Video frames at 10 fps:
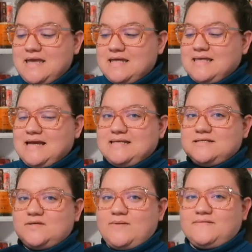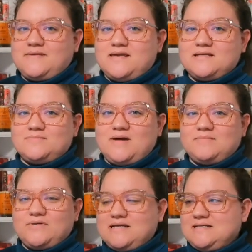and that is The Way of Kings by
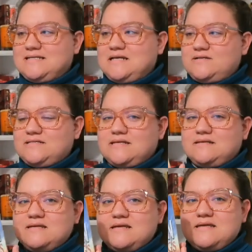Brandon Sanderson.